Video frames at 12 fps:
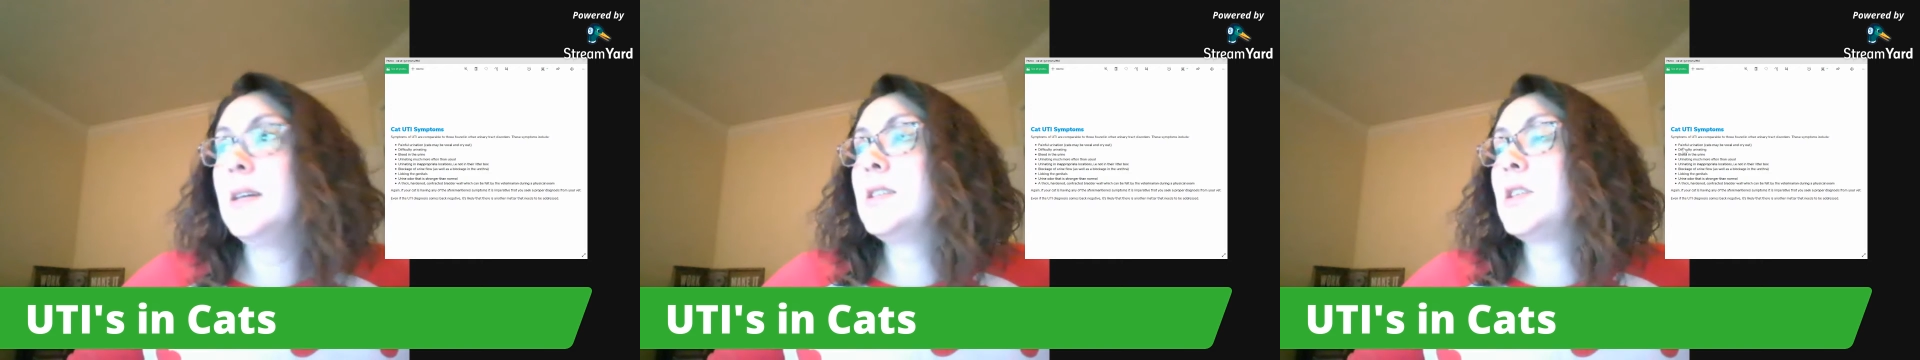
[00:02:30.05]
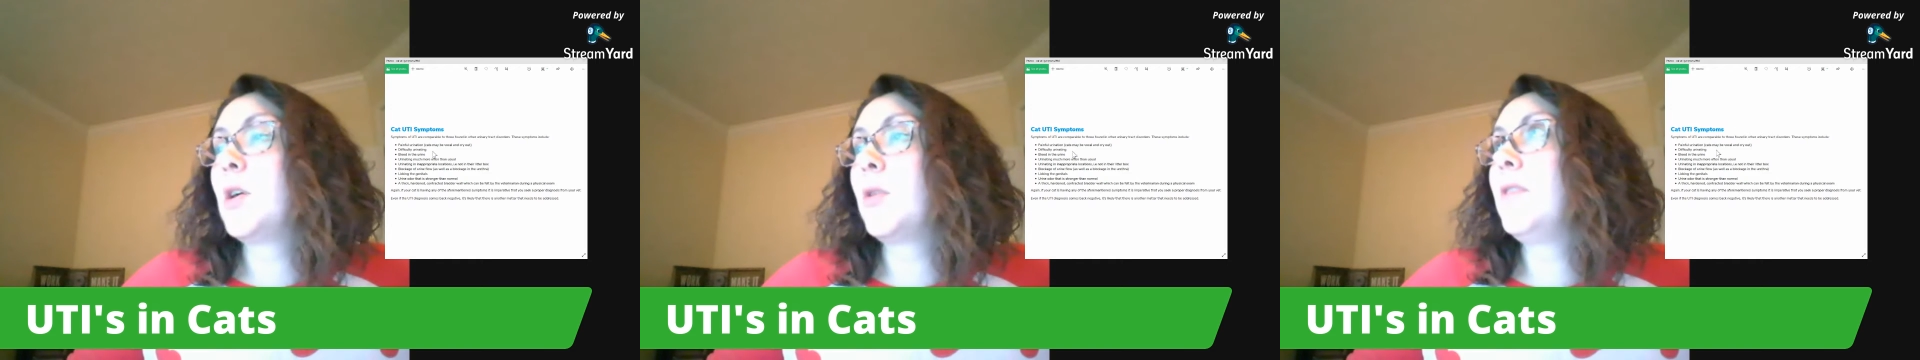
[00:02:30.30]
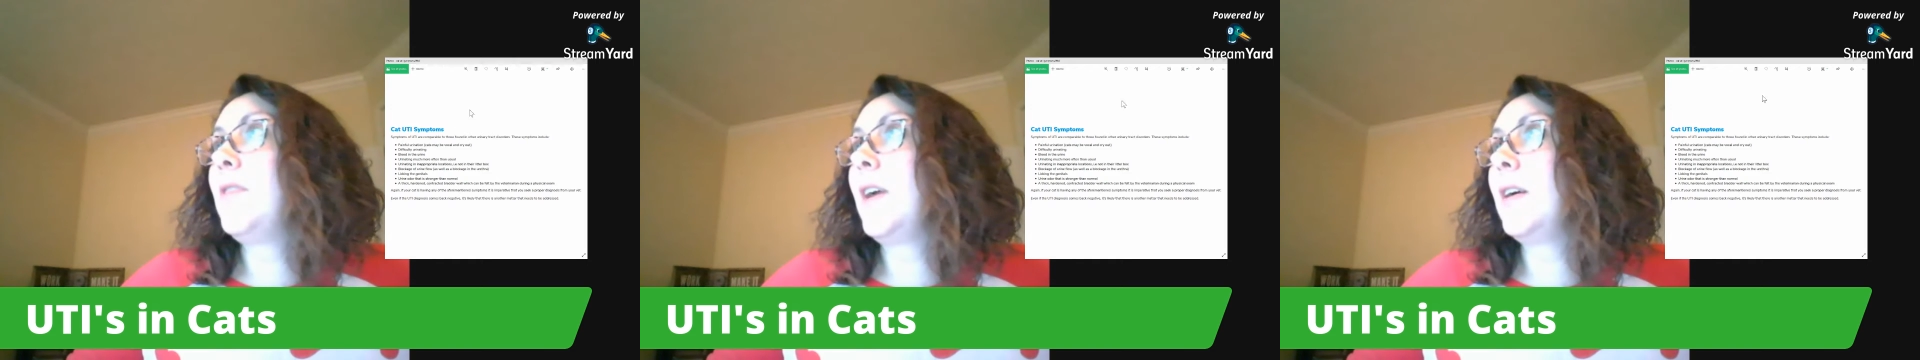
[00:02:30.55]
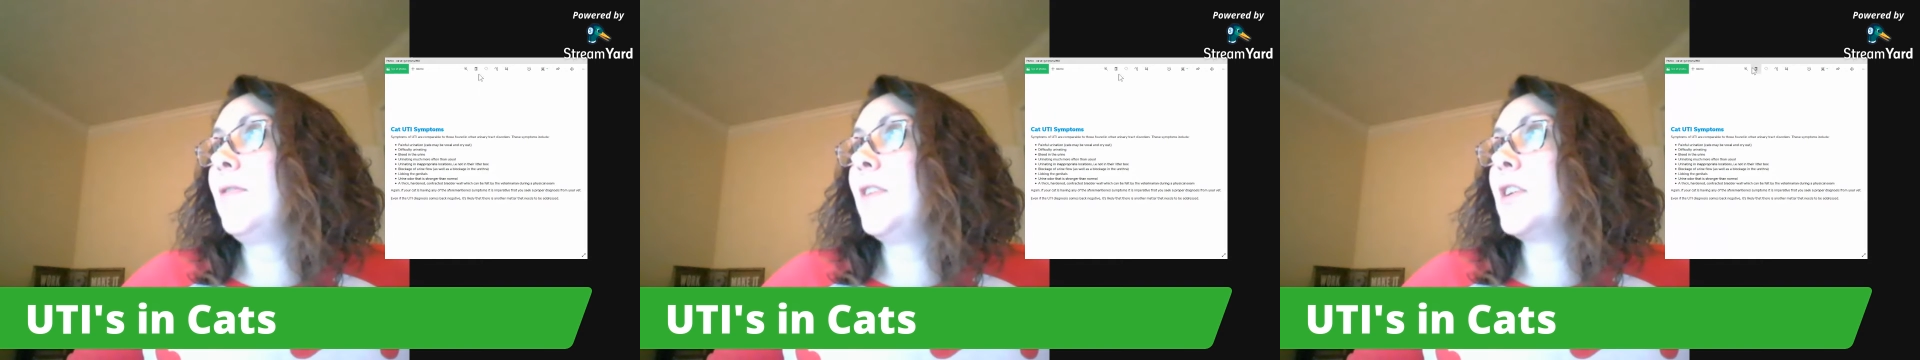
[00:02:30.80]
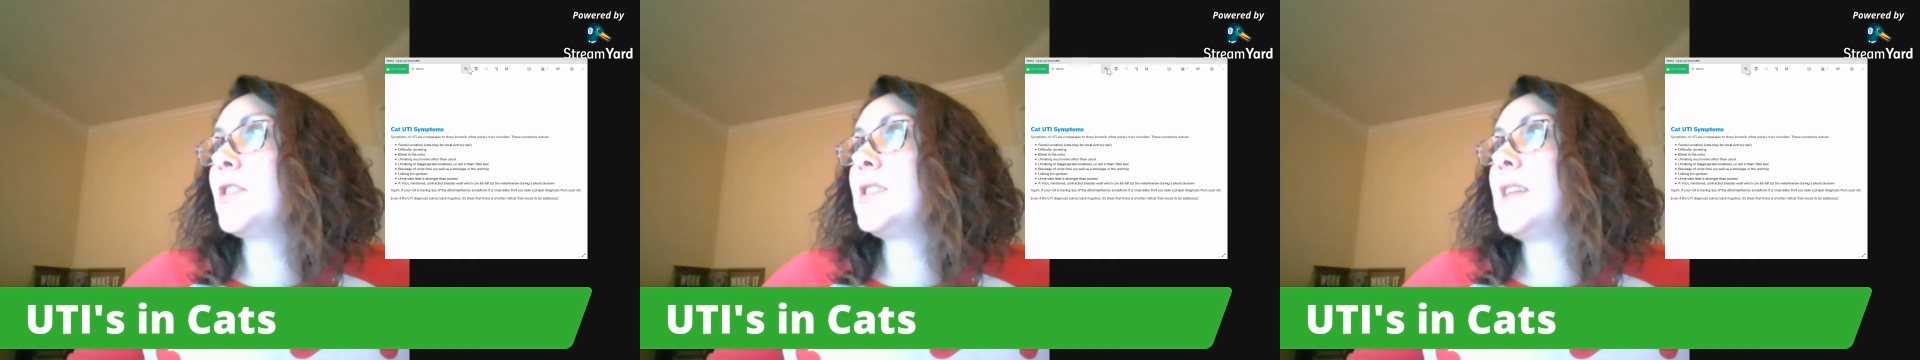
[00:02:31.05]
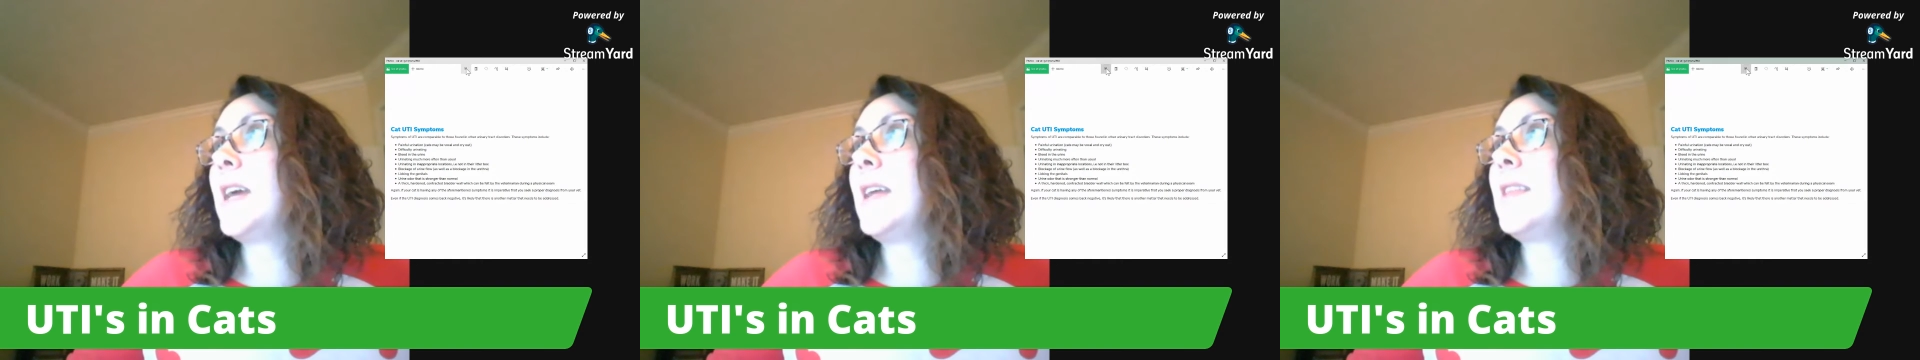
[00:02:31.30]
So the very first
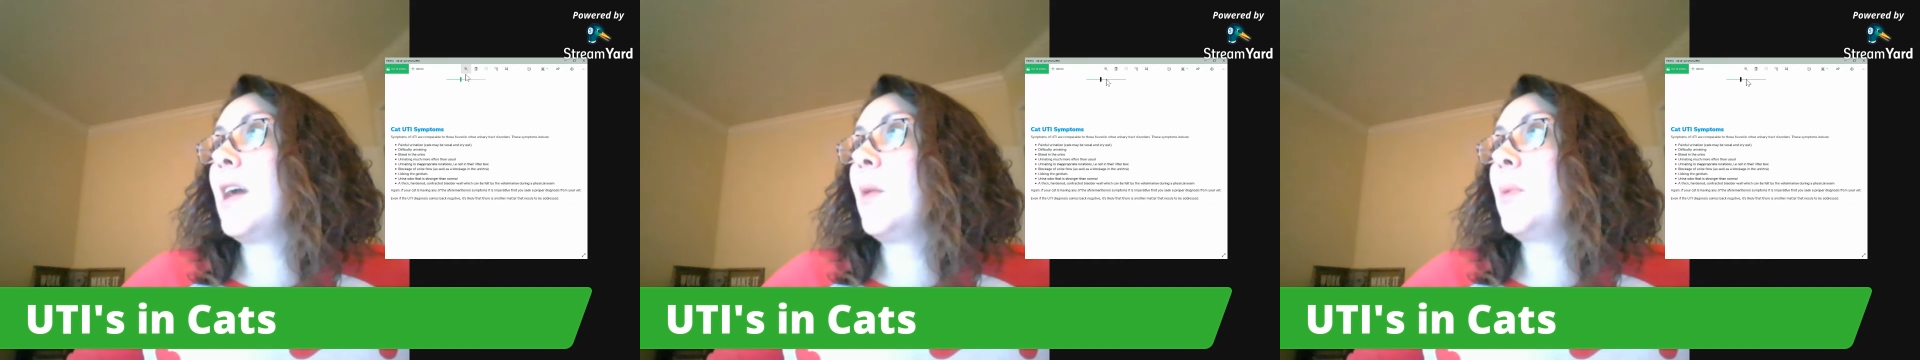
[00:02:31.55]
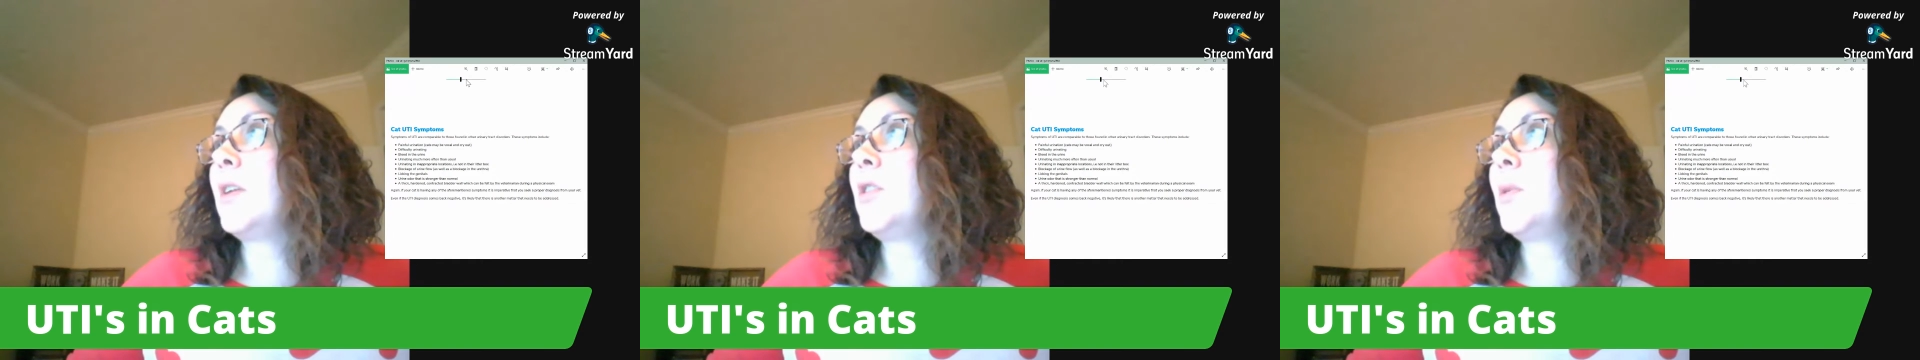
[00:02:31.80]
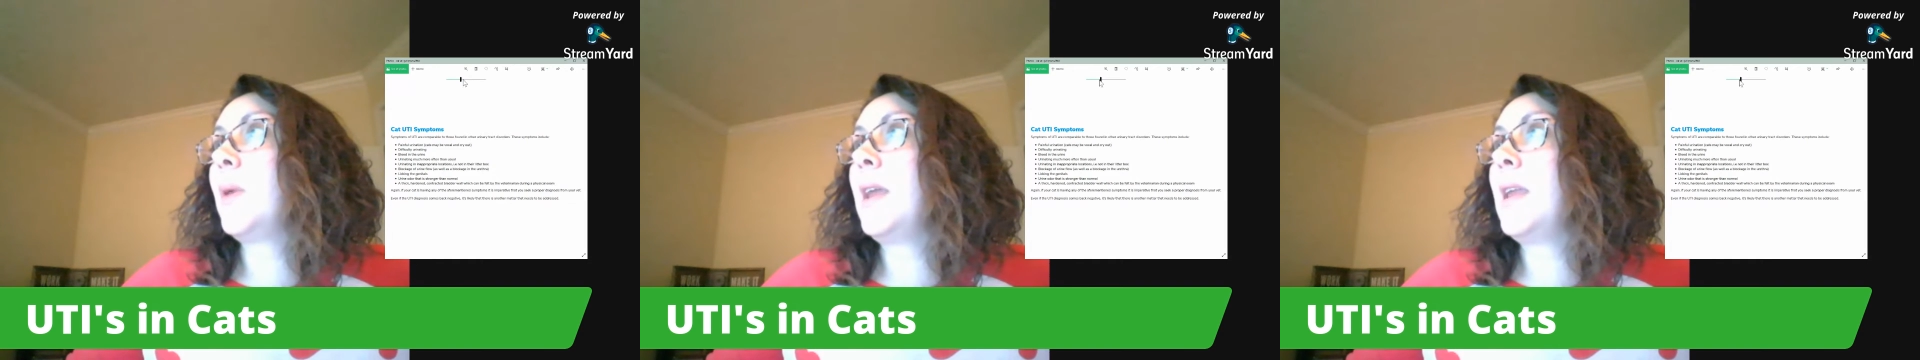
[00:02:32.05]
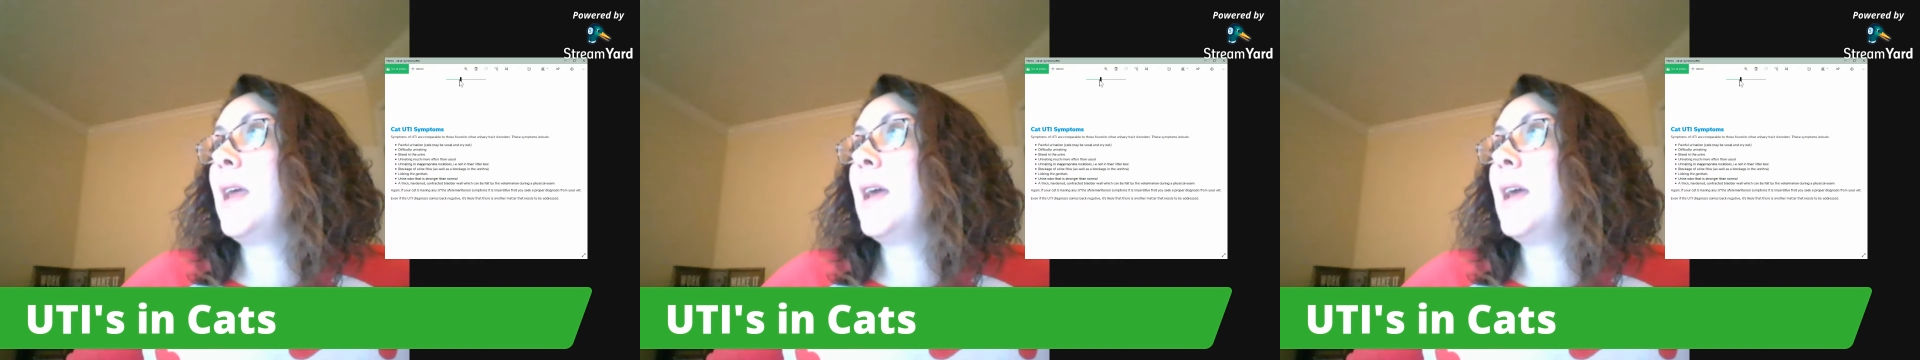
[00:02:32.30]
thing that we're doing